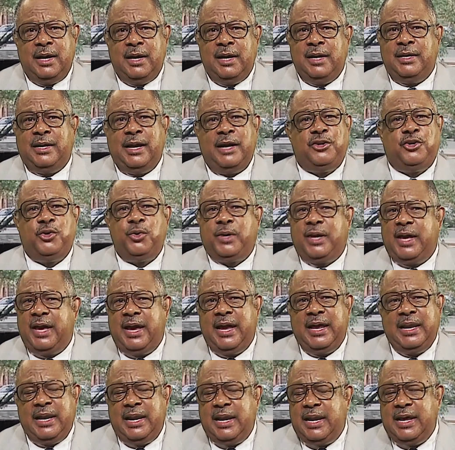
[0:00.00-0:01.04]
that you
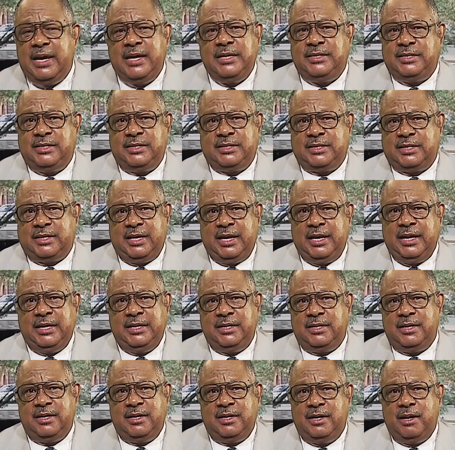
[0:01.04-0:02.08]
can't
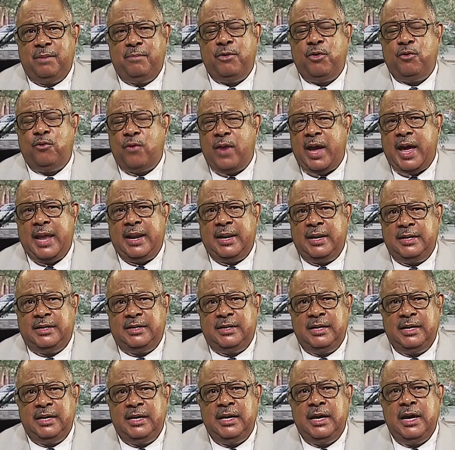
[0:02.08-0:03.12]
legislate the
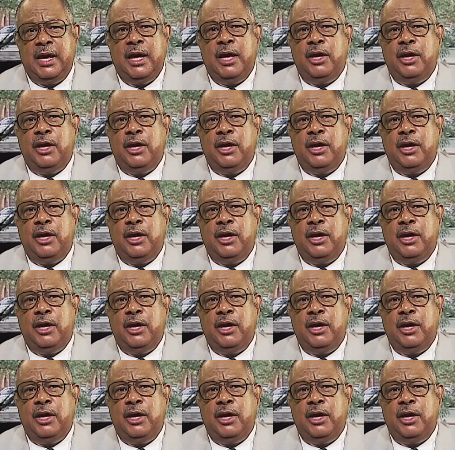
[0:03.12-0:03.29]
morality,